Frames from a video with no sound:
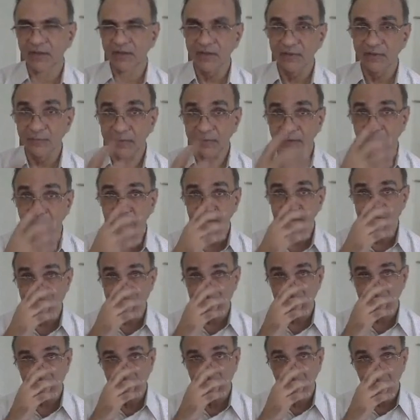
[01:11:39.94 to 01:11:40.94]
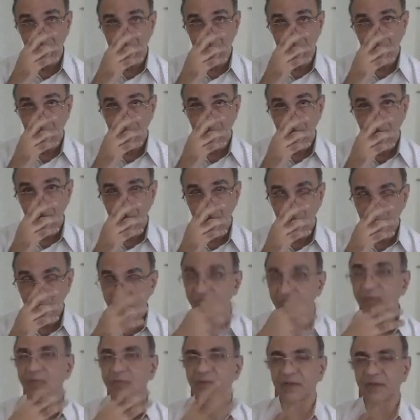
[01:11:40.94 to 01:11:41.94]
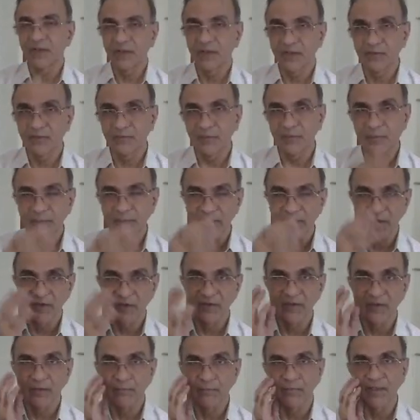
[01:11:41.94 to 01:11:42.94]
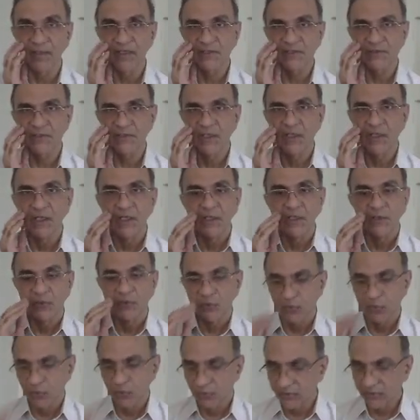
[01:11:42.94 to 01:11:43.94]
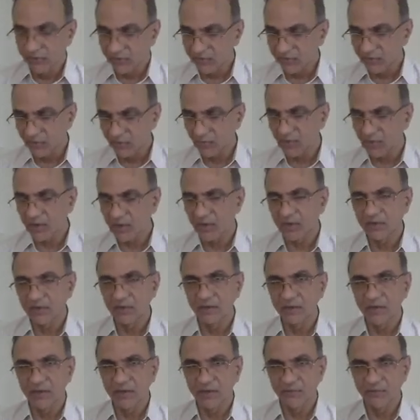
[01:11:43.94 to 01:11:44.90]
it has been missed, or even when it has been made in the past. So this is what the